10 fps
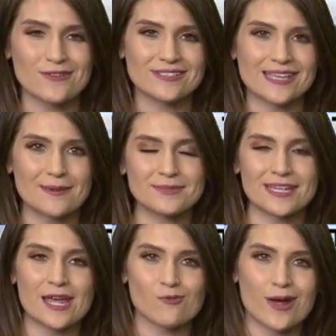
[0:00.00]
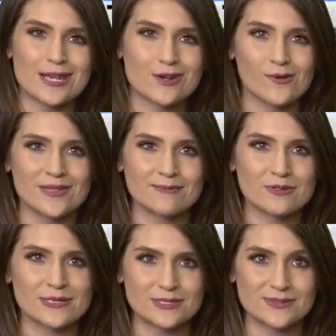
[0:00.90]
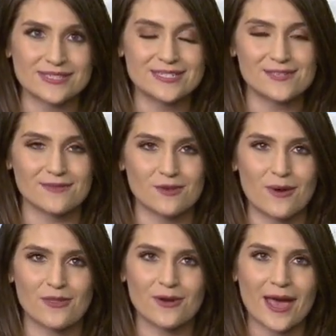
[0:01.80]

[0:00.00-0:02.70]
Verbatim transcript: can stay up to date right here on the WSOC TV weather